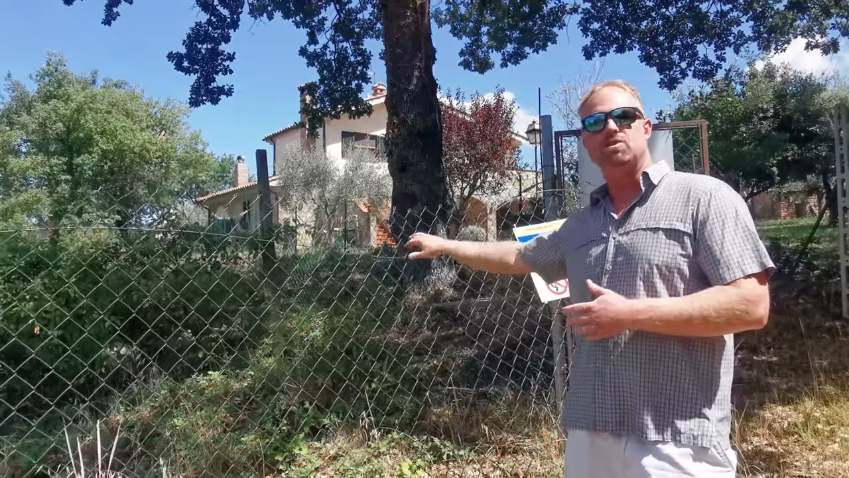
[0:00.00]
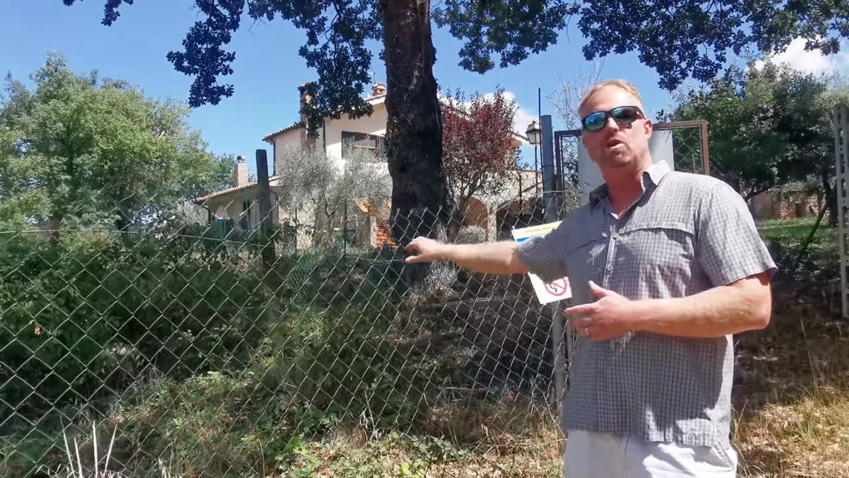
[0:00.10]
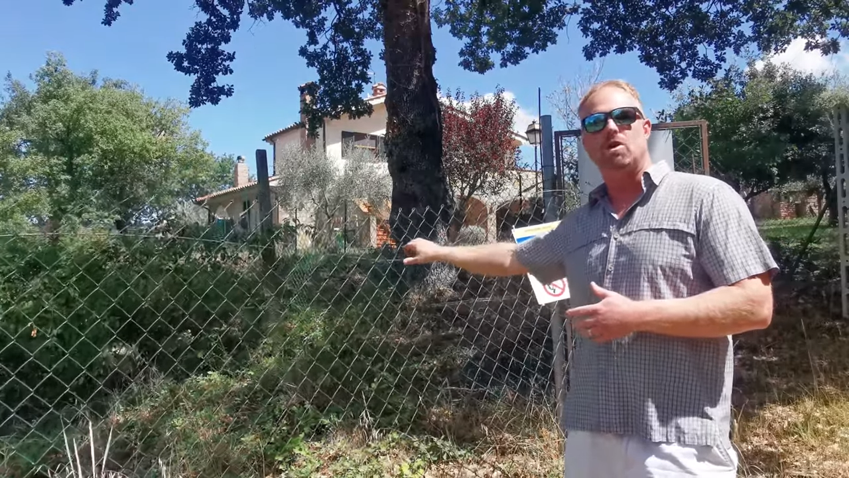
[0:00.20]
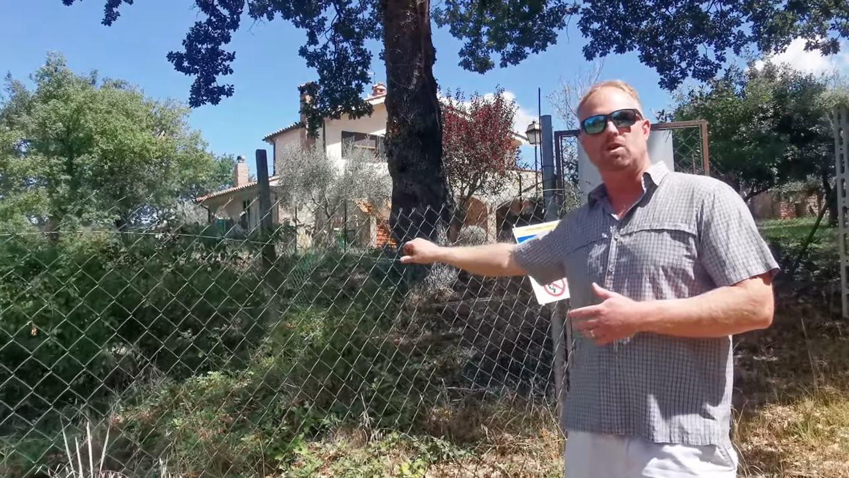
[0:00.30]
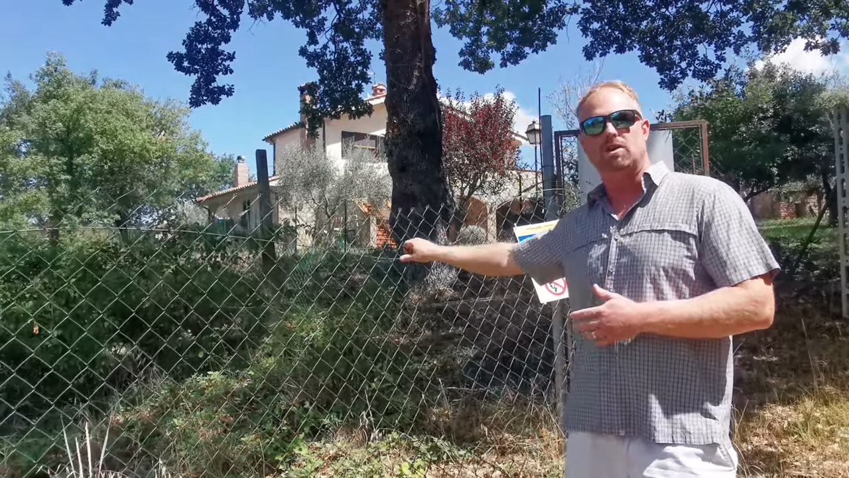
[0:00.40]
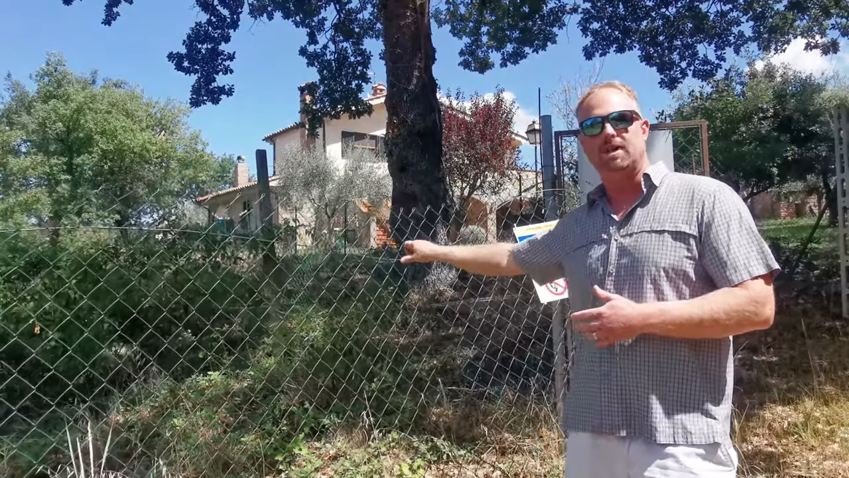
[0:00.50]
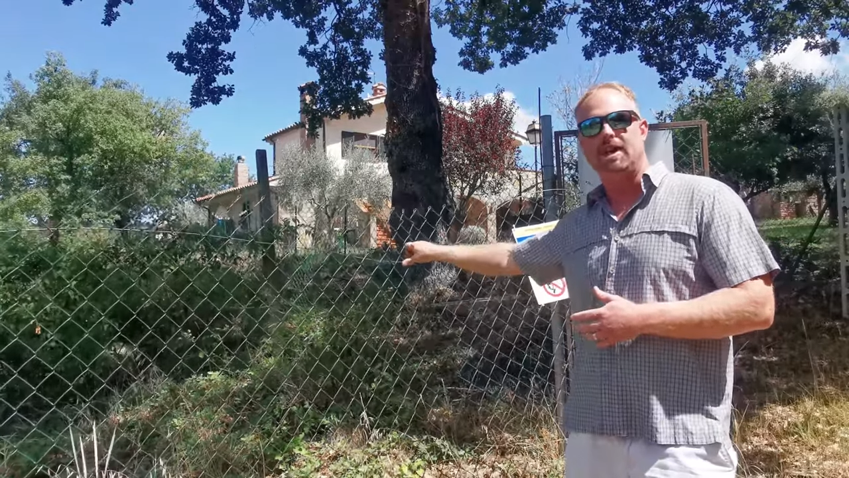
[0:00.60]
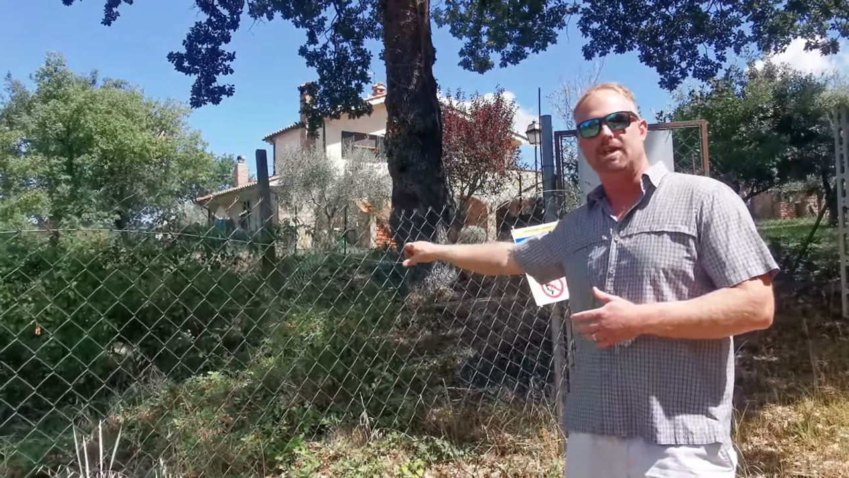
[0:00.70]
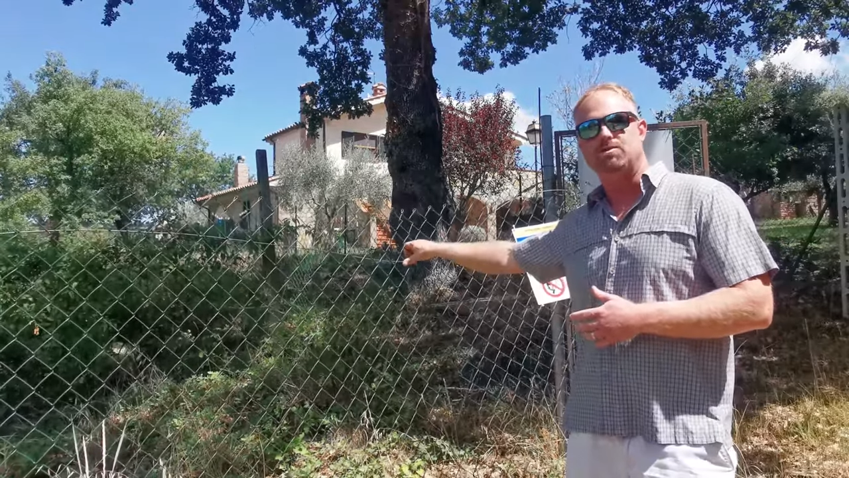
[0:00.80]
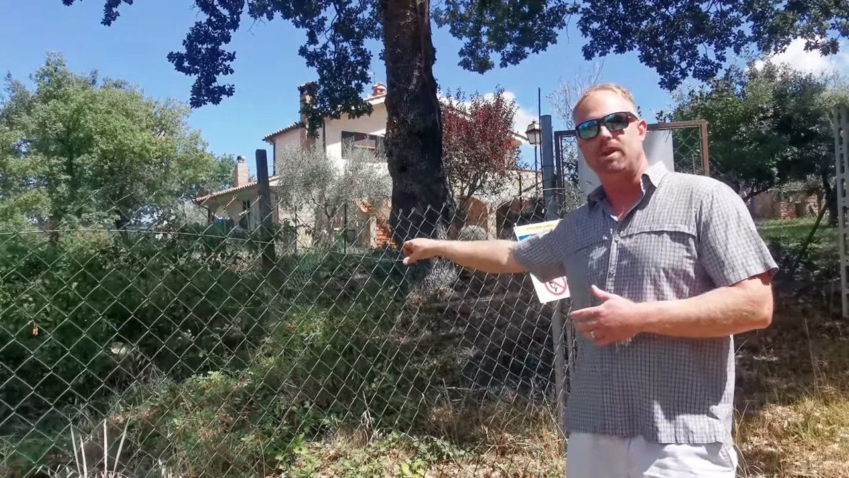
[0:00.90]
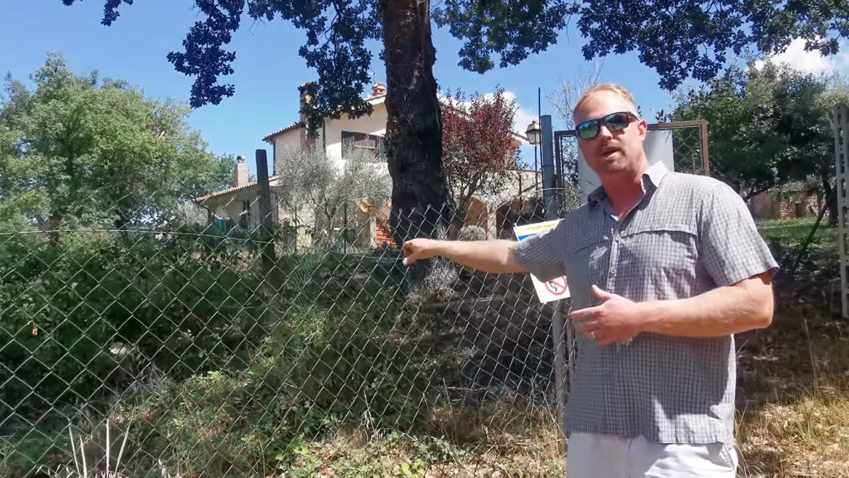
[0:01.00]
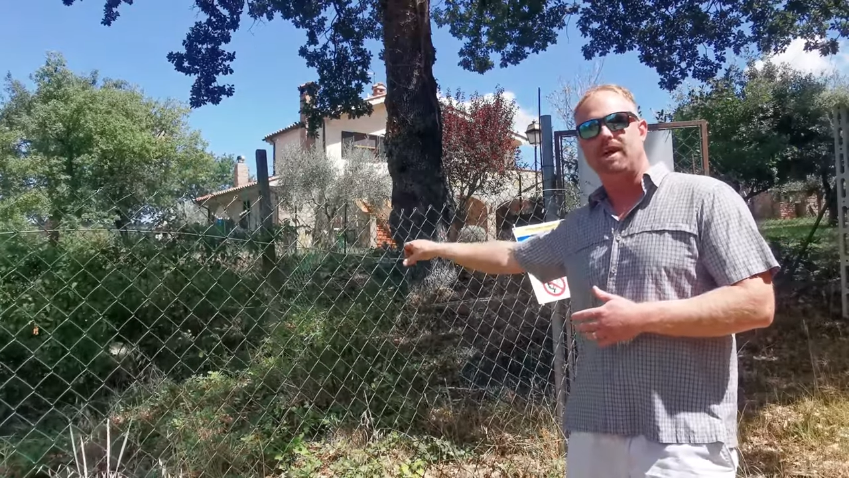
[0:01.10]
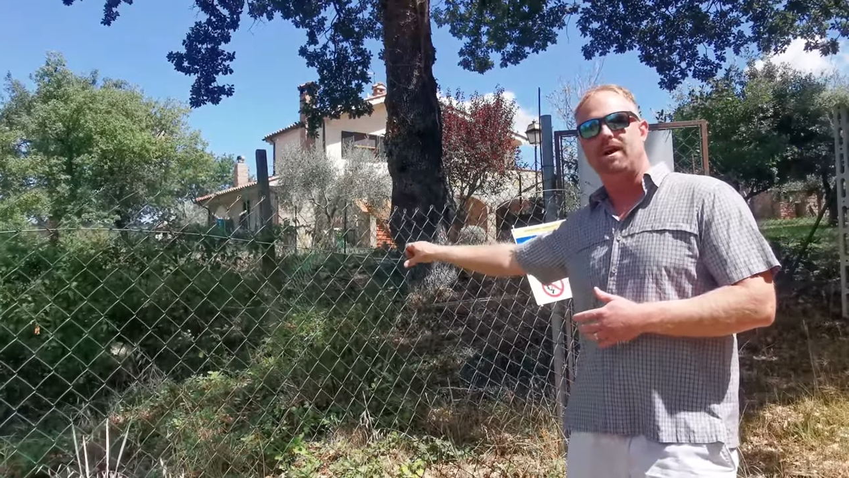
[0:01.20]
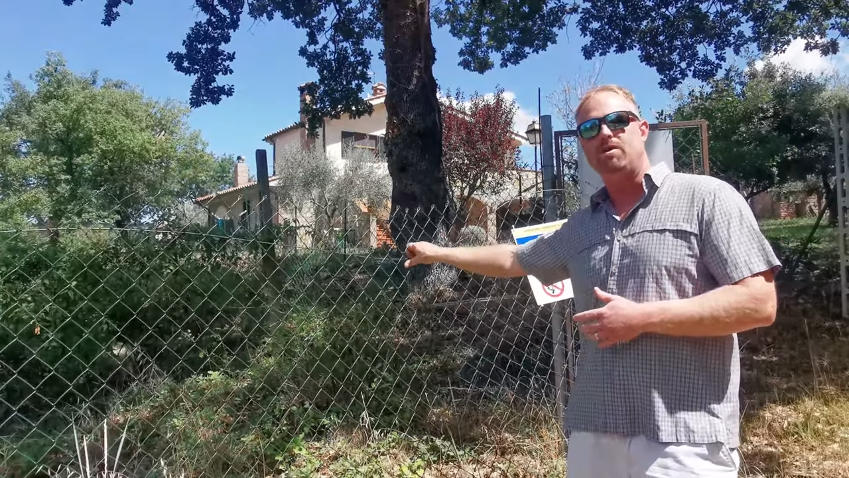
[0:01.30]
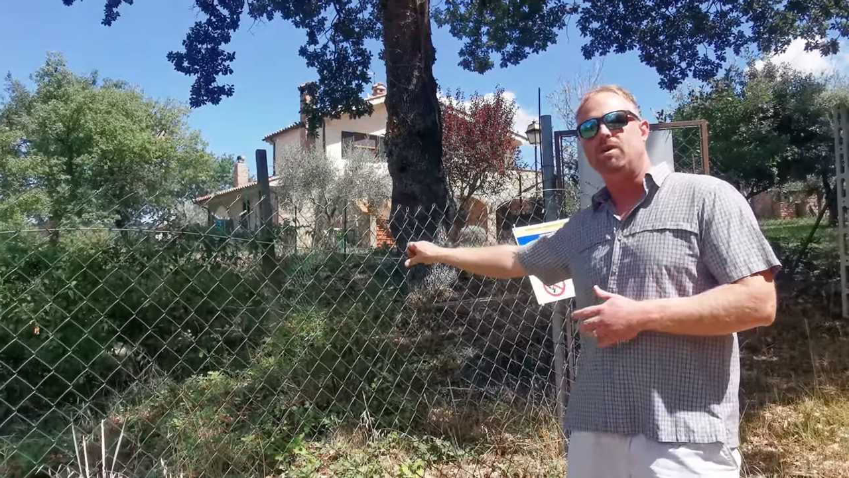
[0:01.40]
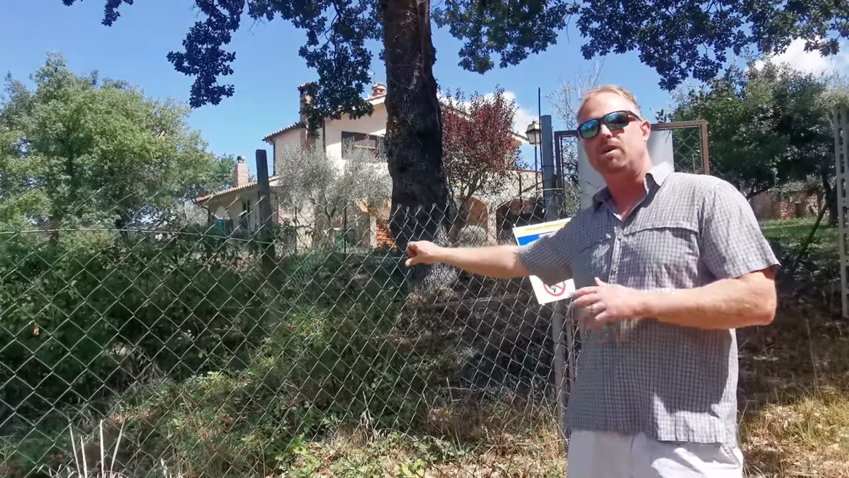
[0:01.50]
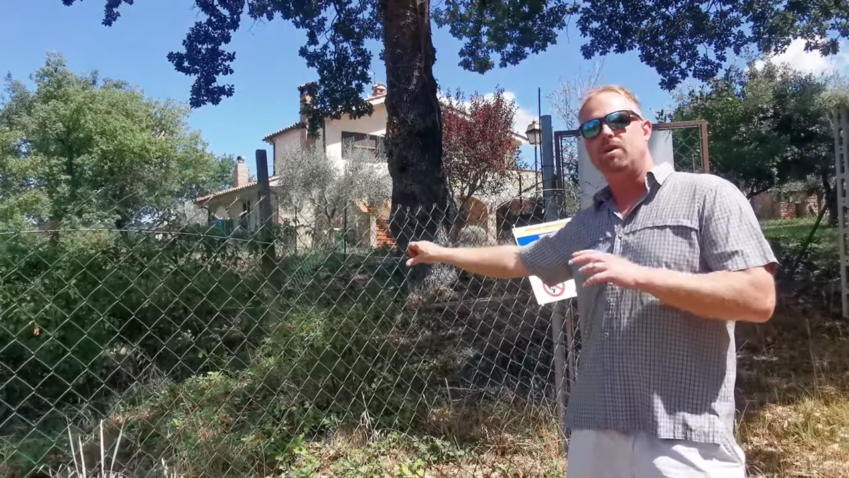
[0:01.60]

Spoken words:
no longer the case right now.